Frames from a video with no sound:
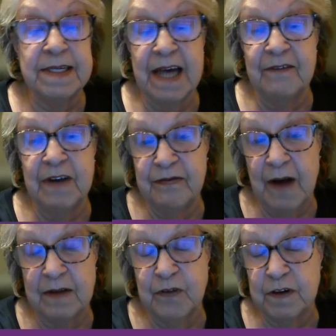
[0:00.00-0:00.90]
to
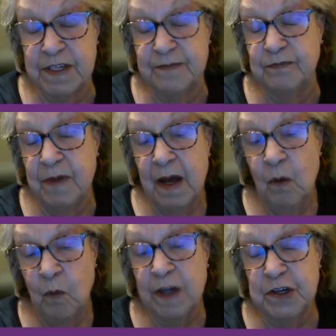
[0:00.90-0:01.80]
75 first
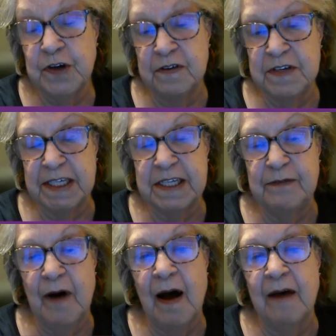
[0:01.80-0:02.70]
once you turn
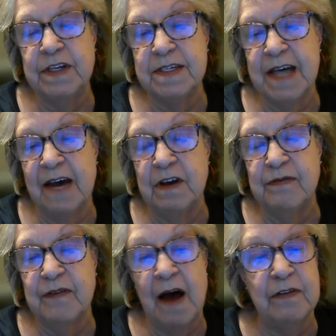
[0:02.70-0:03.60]
65 to
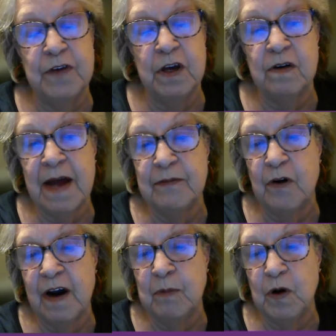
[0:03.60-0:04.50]
75, if you don't
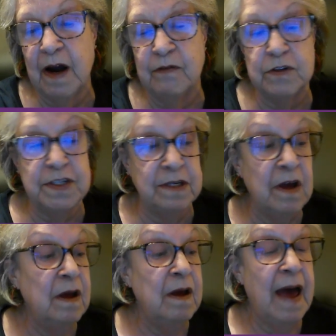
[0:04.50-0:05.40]
have credible
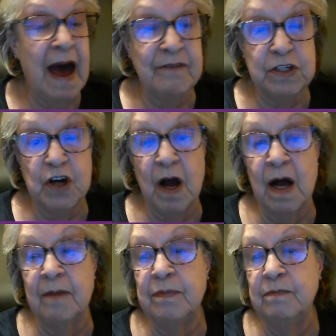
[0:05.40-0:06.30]
coverage, have a
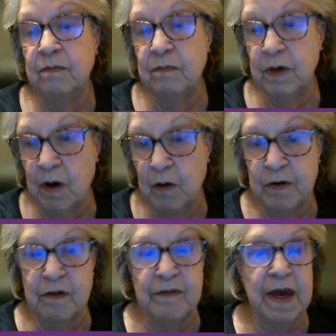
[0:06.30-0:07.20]
job,
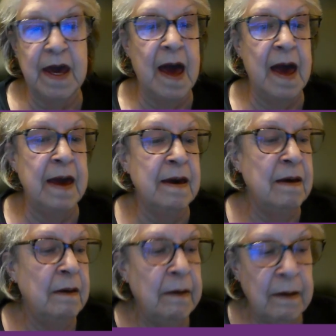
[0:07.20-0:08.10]
go through the
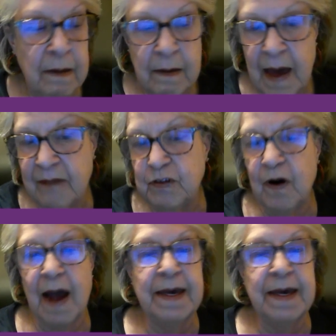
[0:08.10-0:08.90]
VA, have